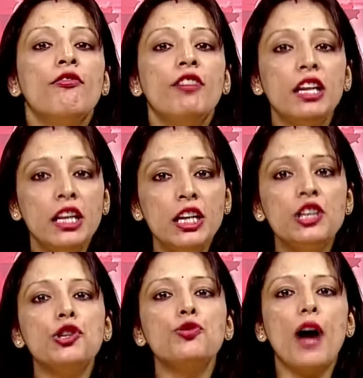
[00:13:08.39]
we
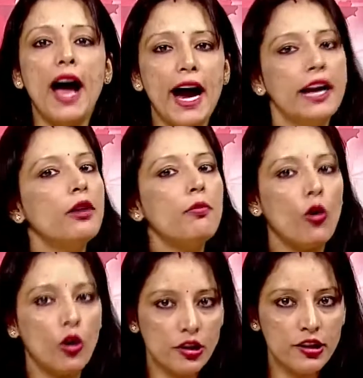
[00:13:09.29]
need to add
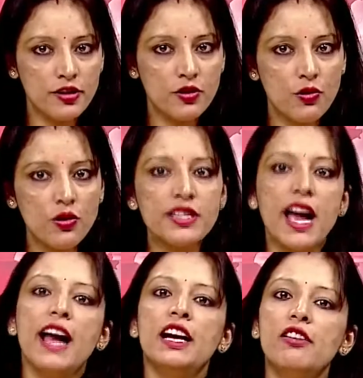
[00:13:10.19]
up all the scores
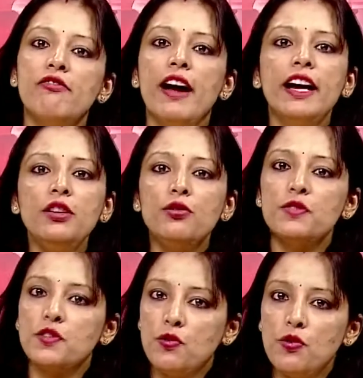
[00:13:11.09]
and divide
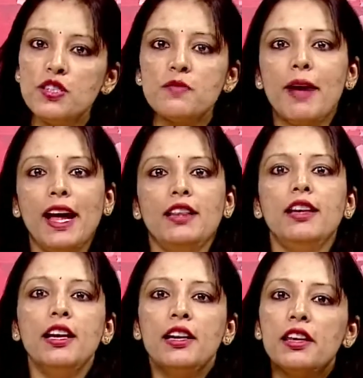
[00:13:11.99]
those scores by
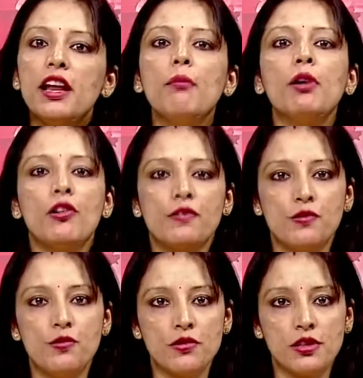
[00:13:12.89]
the number of
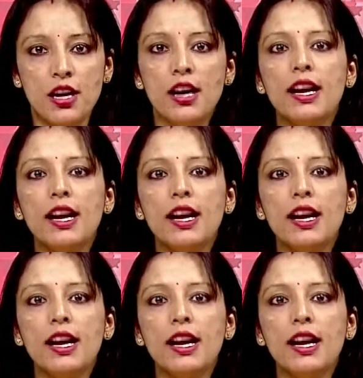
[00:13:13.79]
scores.